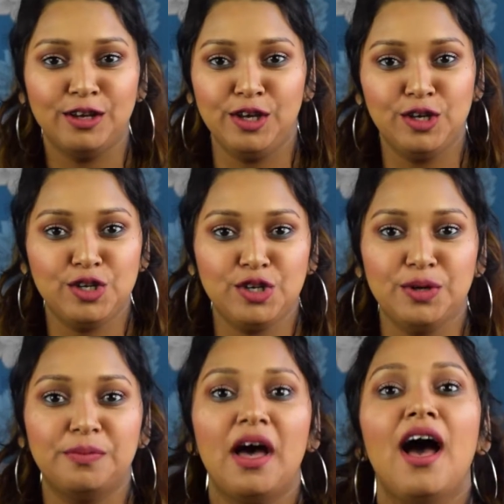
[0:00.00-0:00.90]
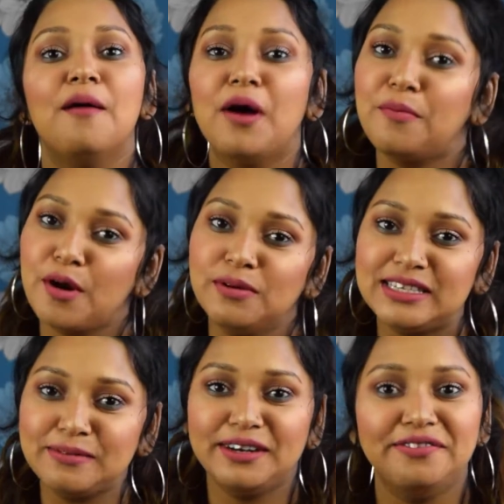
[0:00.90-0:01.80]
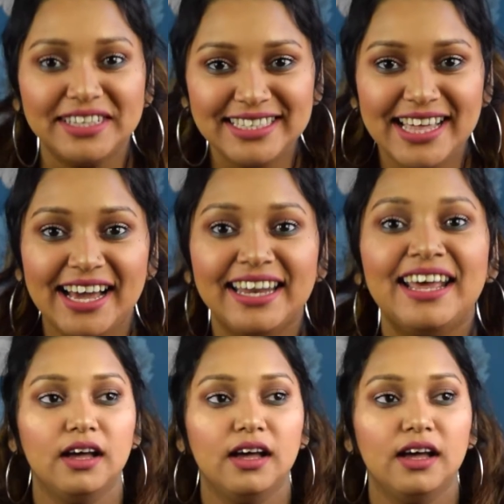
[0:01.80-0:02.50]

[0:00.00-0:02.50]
YouTube, but I promise I'm gonna fix that.